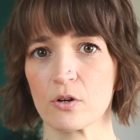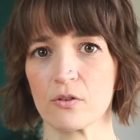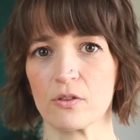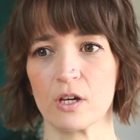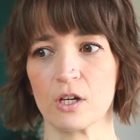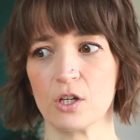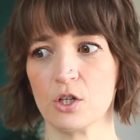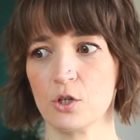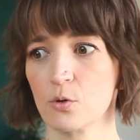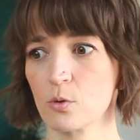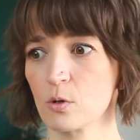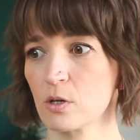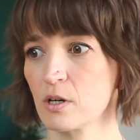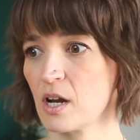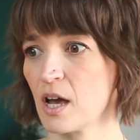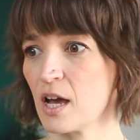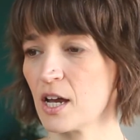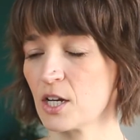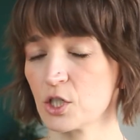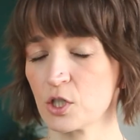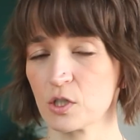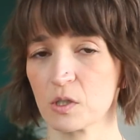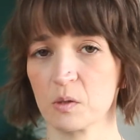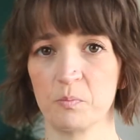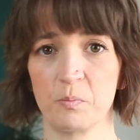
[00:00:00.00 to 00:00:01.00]
that you're
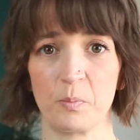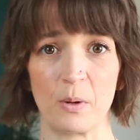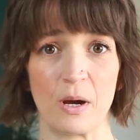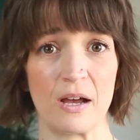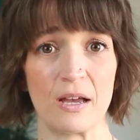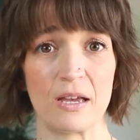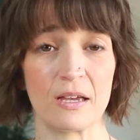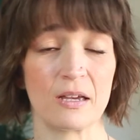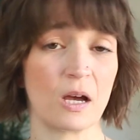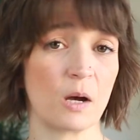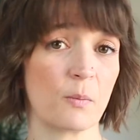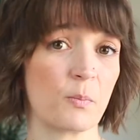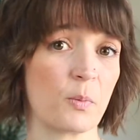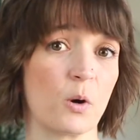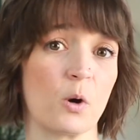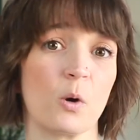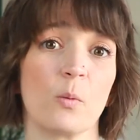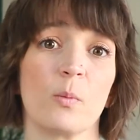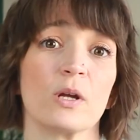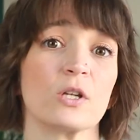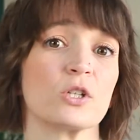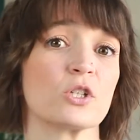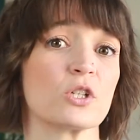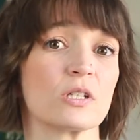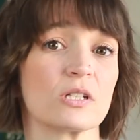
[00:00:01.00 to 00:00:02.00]
not just buying up a whole
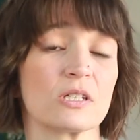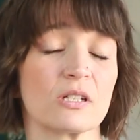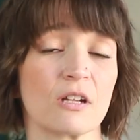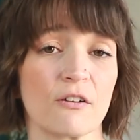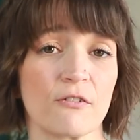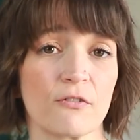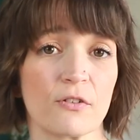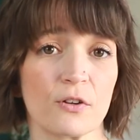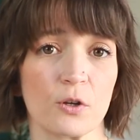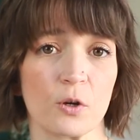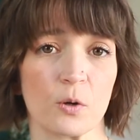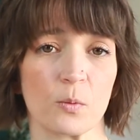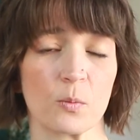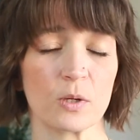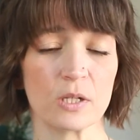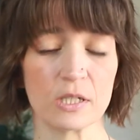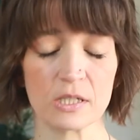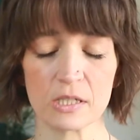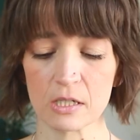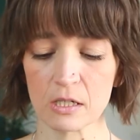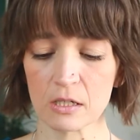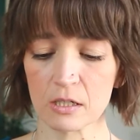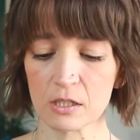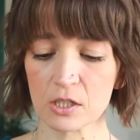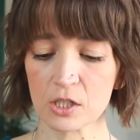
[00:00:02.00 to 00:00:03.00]
bunch of stuff in your
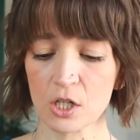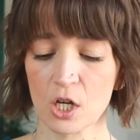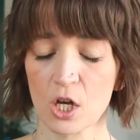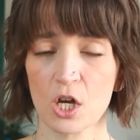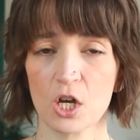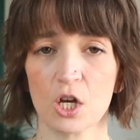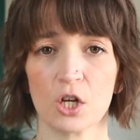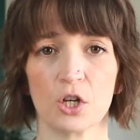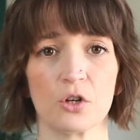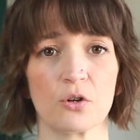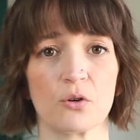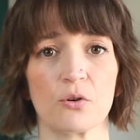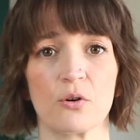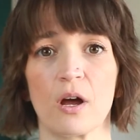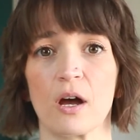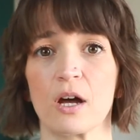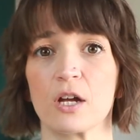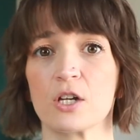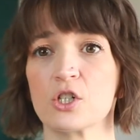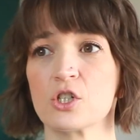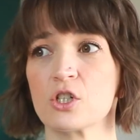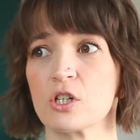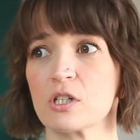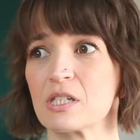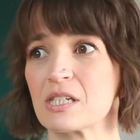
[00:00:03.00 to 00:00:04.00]
business, you're
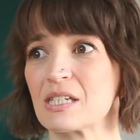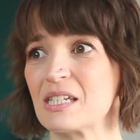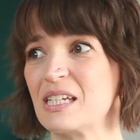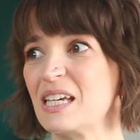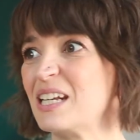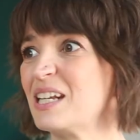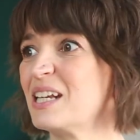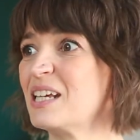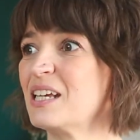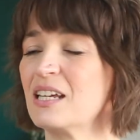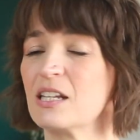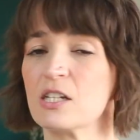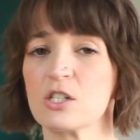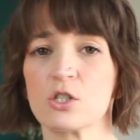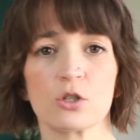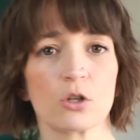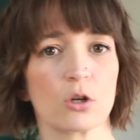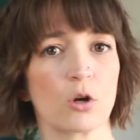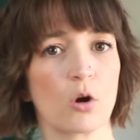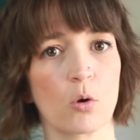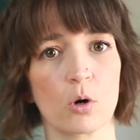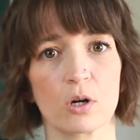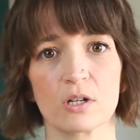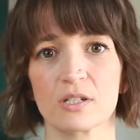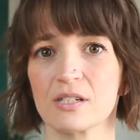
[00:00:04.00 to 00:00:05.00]
not just getting into
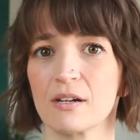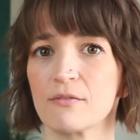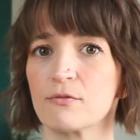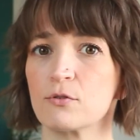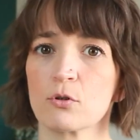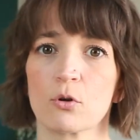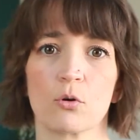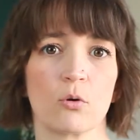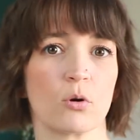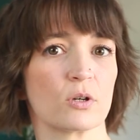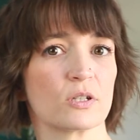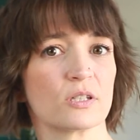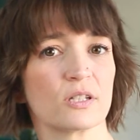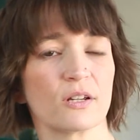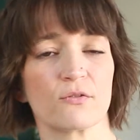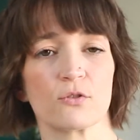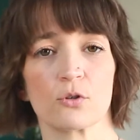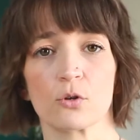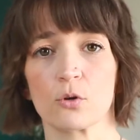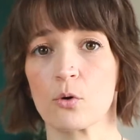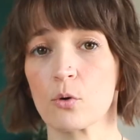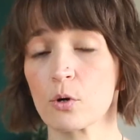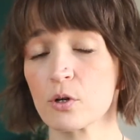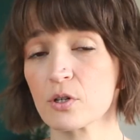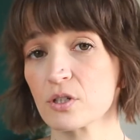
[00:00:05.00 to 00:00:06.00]
course after course
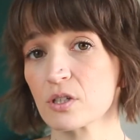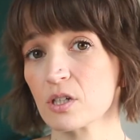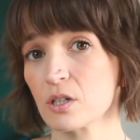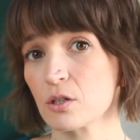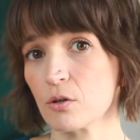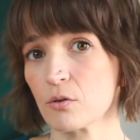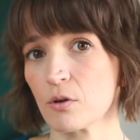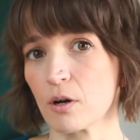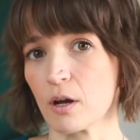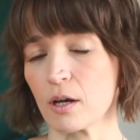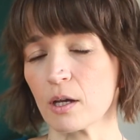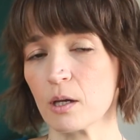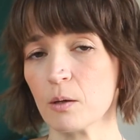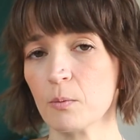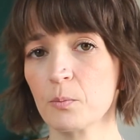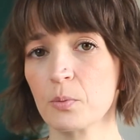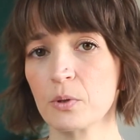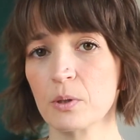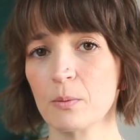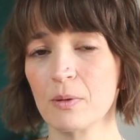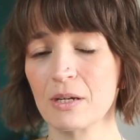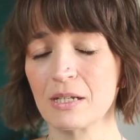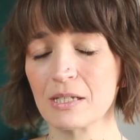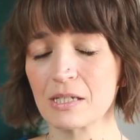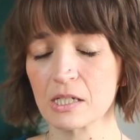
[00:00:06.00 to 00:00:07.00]
after course that you're not
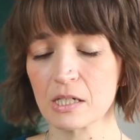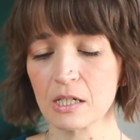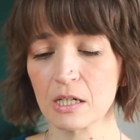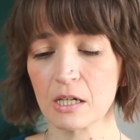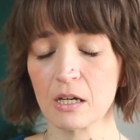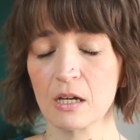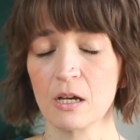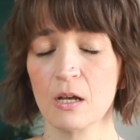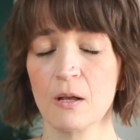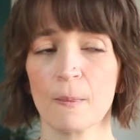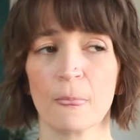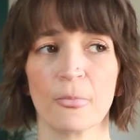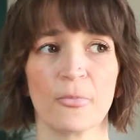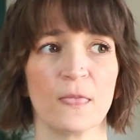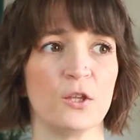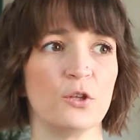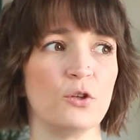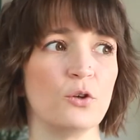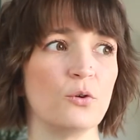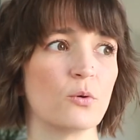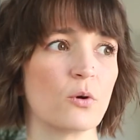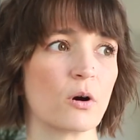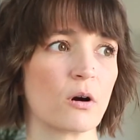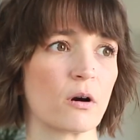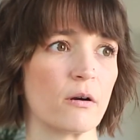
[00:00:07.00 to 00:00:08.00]
implementing,
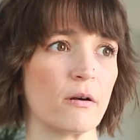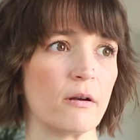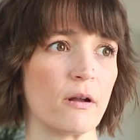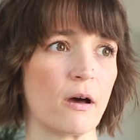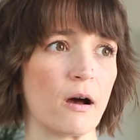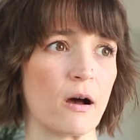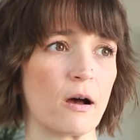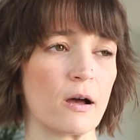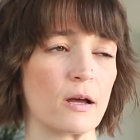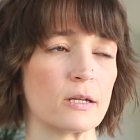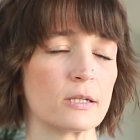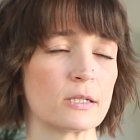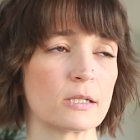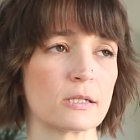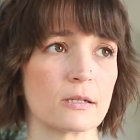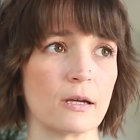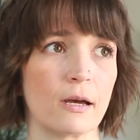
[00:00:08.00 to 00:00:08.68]
you are not